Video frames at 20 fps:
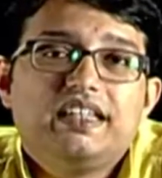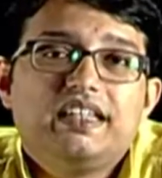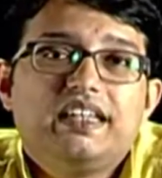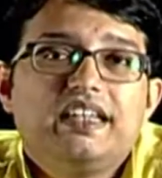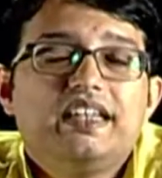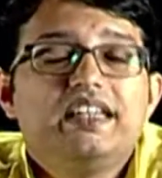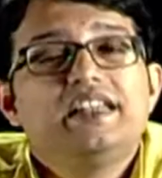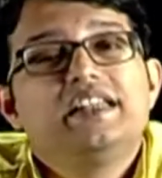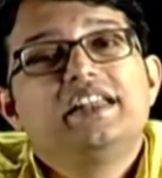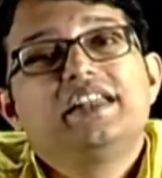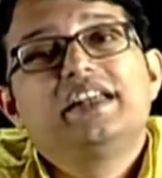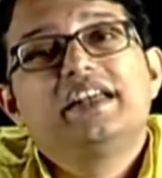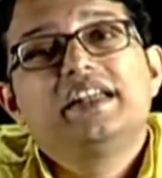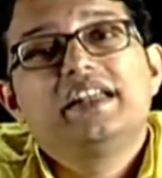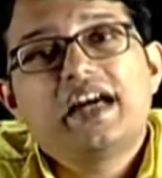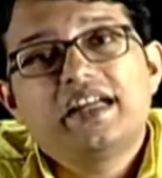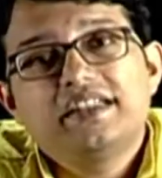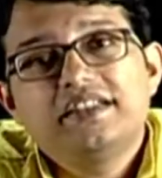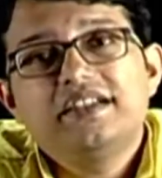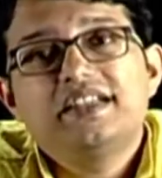In
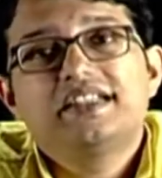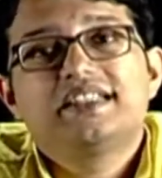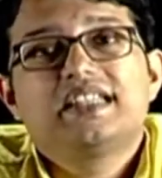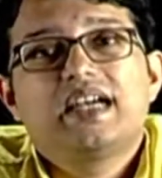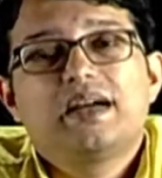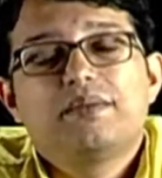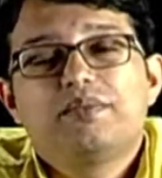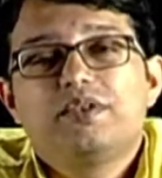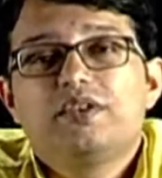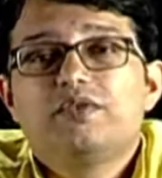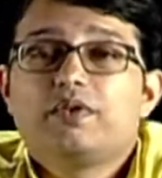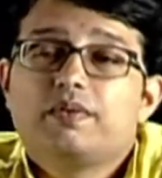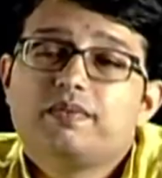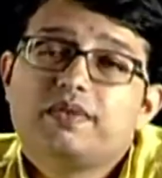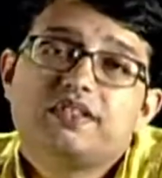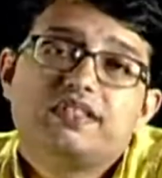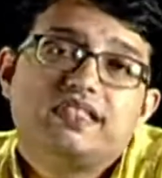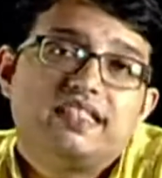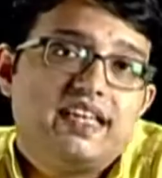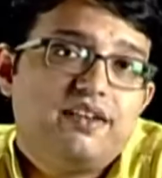another example from the
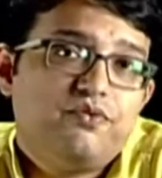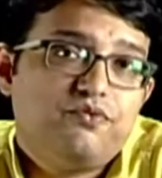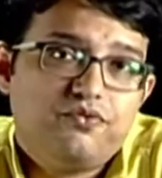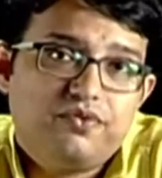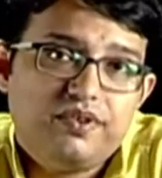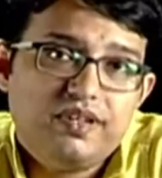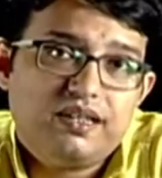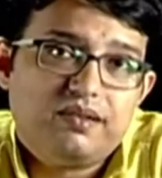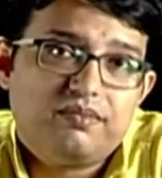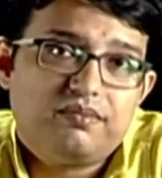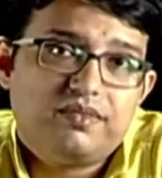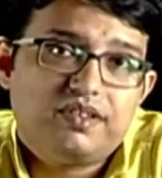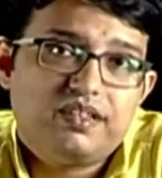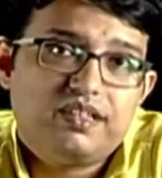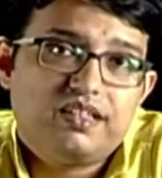same film,